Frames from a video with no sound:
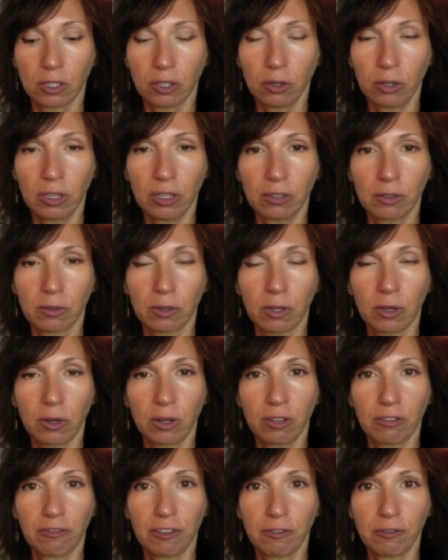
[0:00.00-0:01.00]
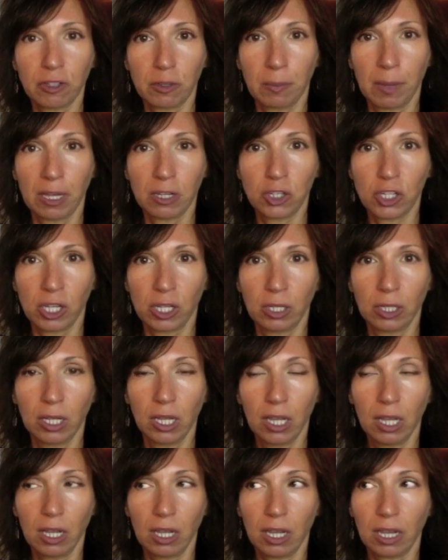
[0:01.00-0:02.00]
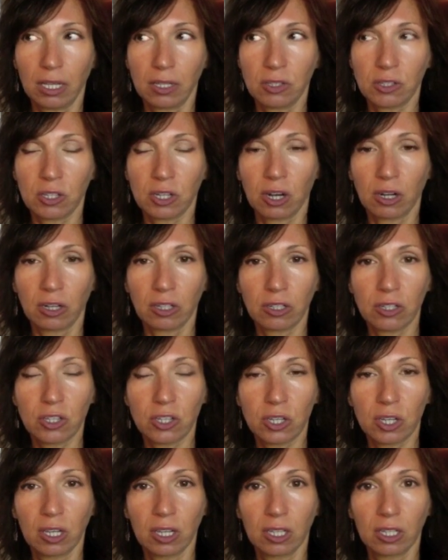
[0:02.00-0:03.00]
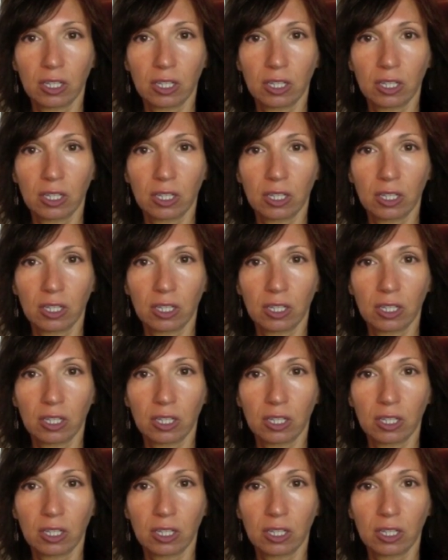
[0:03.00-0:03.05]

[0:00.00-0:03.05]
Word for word: Go to the go to the fifth dimension and start